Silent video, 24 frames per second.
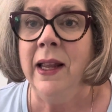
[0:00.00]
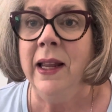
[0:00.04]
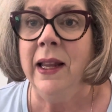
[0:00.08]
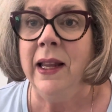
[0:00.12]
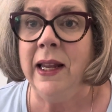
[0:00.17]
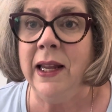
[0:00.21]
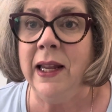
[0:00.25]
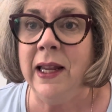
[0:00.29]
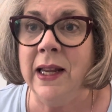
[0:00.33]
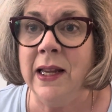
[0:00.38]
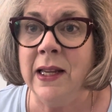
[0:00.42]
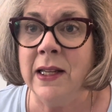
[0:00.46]

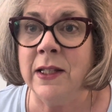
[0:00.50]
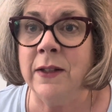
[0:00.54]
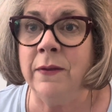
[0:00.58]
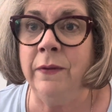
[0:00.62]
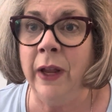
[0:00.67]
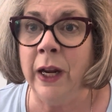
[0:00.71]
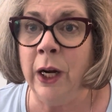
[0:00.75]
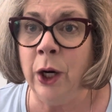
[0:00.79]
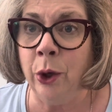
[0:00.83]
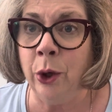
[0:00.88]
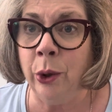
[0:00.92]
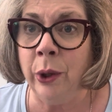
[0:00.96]
is
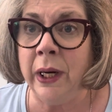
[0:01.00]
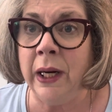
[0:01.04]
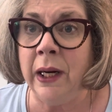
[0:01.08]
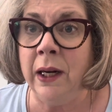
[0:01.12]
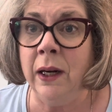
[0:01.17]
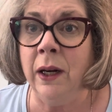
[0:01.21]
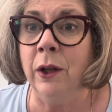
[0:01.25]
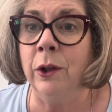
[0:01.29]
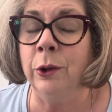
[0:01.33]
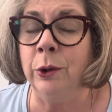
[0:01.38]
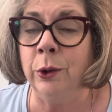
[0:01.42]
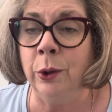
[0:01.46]

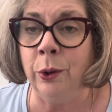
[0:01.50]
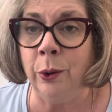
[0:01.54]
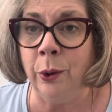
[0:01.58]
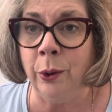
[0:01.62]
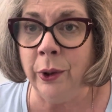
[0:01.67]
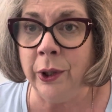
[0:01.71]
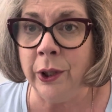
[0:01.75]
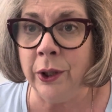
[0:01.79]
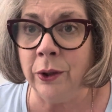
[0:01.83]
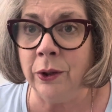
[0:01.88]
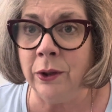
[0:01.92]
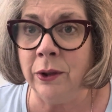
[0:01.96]
very
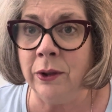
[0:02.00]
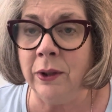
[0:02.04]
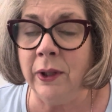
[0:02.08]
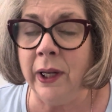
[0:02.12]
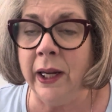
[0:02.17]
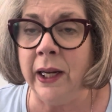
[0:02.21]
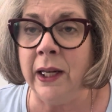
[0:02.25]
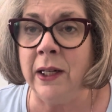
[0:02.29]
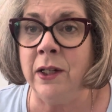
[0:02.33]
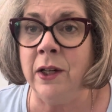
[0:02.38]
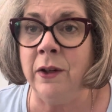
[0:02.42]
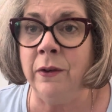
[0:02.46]
loyal
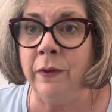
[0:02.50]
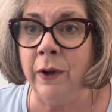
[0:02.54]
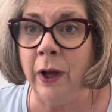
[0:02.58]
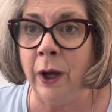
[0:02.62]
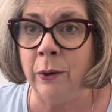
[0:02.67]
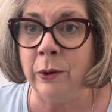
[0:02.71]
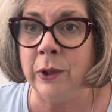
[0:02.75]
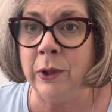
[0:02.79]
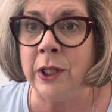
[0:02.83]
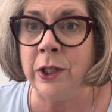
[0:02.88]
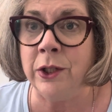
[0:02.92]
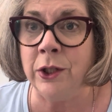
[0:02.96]
and
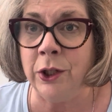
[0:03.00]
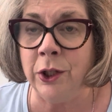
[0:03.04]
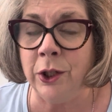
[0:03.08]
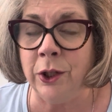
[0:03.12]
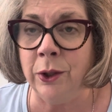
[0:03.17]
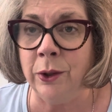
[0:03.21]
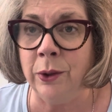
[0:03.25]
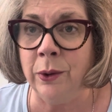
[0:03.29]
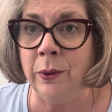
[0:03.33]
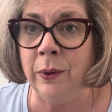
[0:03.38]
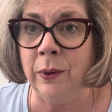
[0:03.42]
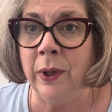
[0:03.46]
devoted
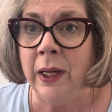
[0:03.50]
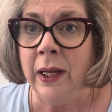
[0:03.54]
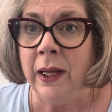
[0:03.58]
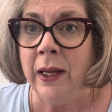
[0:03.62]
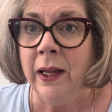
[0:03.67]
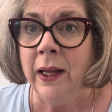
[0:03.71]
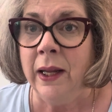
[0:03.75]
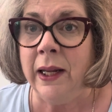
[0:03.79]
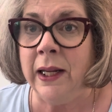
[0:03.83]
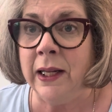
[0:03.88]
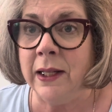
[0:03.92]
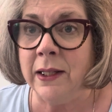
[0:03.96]
to
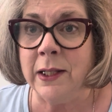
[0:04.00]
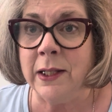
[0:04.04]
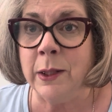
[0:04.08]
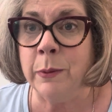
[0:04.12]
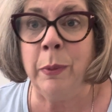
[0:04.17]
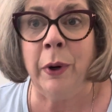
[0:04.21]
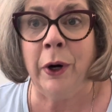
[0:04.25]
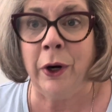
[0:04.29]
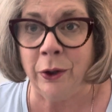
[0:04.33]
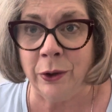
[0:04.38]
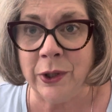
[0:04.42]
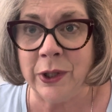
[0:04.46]
its
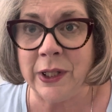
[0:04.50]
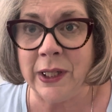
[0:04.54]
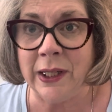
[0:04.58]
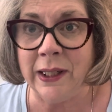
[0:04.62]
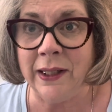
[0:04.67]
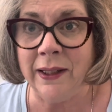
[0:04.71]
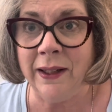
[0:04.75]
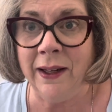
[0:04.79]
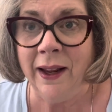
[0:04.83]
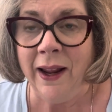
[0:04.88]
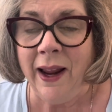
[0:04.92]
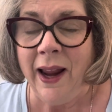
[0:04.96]

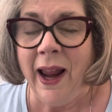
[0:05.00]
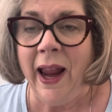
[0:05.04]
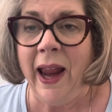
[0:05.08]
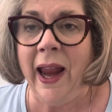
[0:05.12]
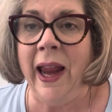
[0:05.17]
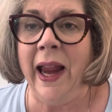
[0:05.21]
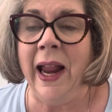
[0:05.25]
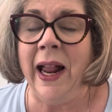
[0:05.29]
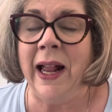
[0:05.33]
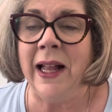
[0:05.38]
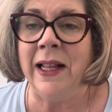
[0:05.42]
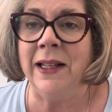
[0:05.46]
person.
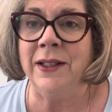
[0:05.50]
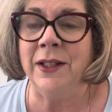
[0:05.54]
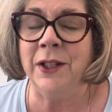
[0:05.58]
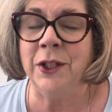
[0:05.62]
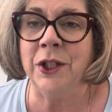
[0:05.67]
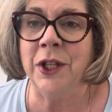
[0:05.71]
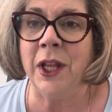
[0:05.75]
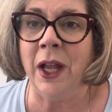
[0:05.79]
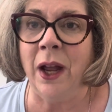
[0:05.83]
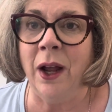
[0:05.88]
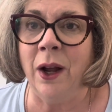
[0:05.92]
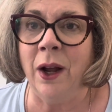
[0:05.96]
And
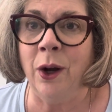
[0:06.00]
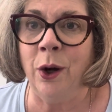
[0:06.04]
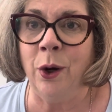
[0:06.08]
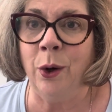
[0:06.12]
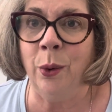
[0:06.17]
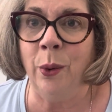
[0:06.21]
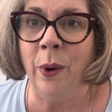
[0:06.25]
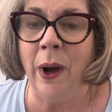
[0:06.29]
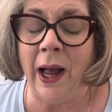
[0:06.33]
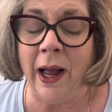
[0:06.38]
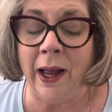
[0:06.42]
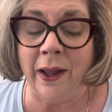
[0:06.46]

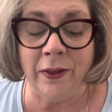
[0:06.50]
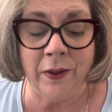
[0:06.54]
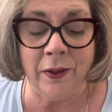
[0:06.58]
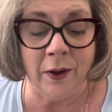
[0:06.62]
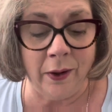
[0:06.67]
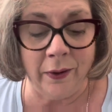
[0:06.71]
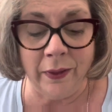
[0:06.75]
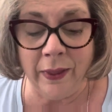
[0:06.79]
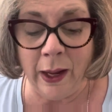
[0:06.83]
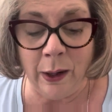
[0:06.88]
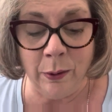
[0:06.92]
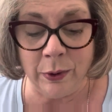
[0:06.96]
so I
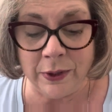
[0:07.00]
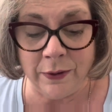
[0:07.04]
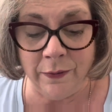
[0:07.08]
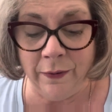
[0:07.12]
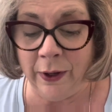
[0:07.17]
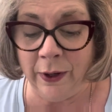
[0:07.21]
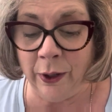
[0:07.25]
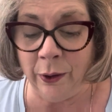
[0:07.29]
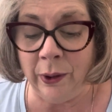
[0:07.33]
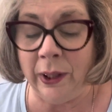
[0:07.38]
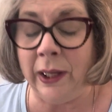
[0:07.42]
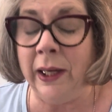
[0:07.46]
thought that was
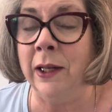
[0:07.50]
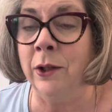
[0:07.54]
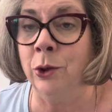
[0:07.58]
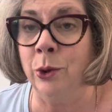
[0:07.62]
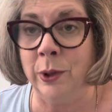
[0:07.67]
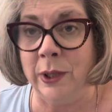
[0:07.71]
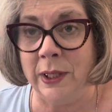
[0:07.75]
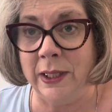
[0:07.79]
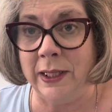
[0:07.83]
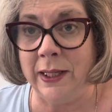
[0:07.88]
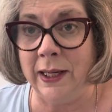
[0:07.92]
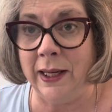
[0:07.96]
very
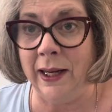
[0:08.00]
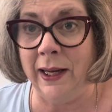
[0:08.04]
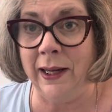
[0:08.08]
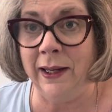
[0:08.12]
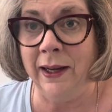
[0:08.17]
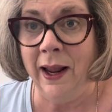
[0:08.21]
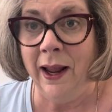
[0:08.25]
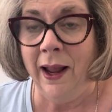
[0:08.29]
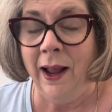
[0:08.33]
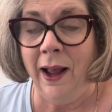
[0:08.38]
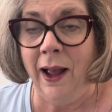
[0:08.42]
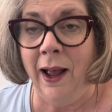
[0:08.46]
interesting.
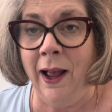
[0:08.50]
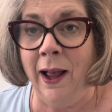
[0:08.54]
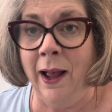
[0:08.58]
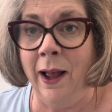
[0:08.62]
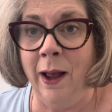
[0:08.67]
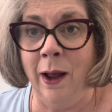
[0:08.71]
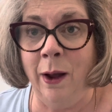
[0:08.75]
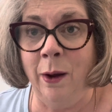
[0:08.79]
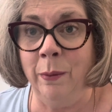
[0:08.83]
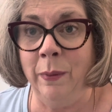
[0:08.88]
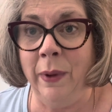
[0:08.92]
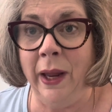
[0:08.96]

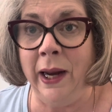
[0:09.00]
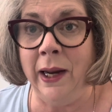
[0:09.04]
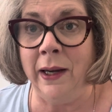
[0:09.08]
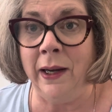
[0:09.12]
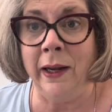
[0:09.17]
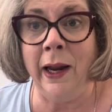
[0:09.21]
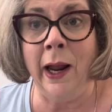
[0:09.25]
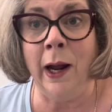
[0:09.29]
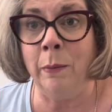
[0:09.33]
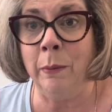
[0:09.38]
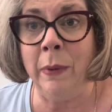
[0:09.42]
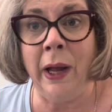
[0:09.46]
And
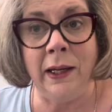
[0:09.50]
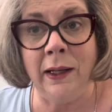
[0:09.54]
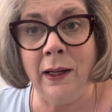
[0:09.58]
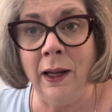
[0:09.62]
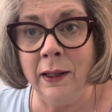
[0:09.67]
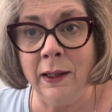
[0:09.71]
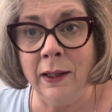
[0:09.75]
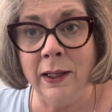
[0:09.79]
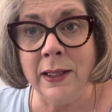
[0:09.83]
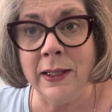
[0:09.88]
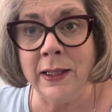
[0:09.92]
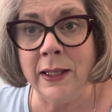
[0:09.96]
now my
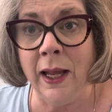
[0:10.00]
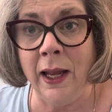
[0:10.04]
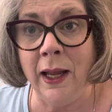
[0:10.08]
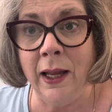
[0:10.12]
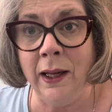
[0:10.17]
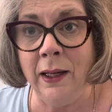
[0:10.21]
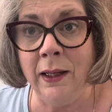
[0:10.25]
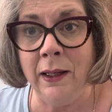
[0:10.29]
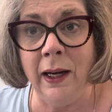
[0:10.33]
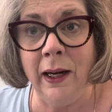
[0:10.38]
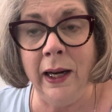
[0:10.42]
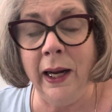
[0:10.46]
youngest
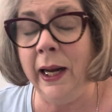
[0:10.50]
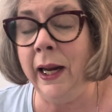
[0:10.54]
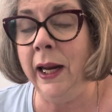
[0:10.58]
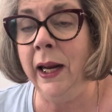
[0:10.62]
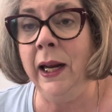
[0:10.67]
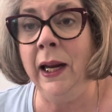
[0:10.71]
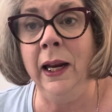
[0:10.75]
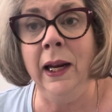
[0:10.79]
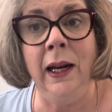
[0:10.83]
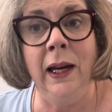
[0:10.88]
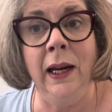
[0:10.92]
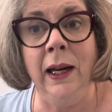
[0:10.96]
son,
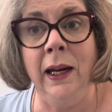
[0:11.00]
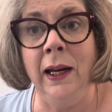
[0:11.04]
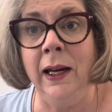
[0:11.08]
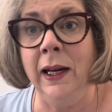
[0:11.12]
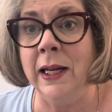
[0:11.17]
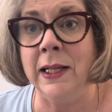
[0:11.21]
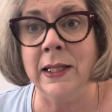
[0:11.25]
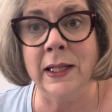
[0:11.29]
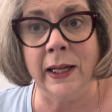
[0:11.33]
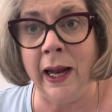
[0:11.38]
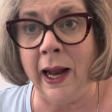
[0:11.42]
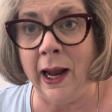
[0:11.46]
he
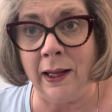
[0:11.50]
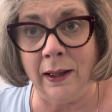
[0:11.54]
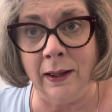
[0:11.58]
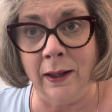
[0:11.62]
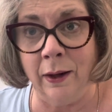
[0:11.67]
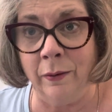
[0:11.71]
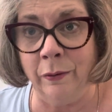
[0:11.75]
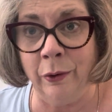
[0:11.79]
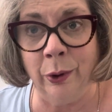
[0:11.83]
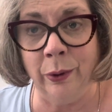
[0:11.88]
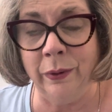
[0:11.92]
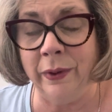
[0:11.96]
is a cat
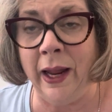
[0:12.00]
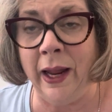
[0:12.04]
lover.